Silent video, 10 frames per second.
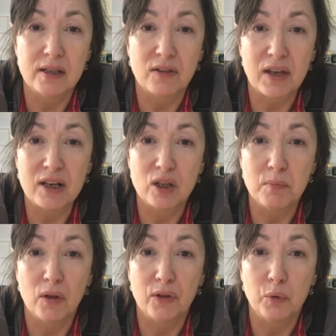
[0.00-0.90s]
At the end of the
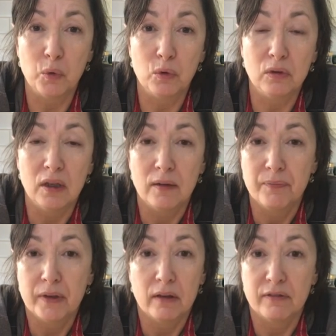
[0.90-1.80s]
month you all
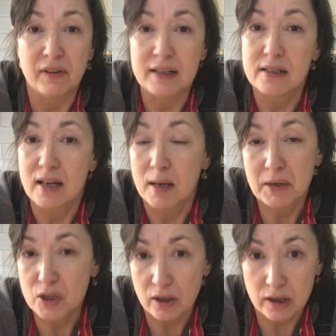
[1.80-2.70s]
FaceTime
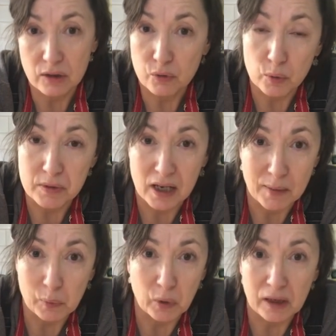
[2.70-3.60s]
each other in group
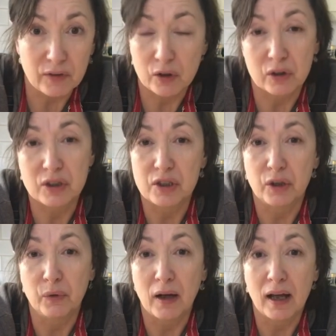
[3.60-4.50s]
time or whatever you're going to
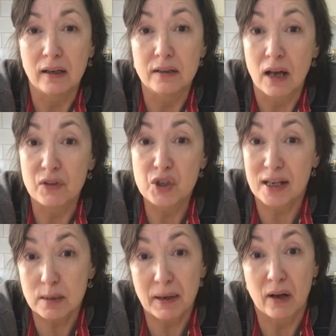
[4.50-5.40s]
do and have a
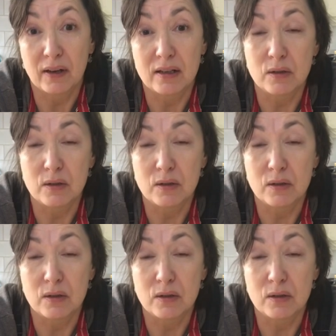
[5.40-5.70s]
chat about it.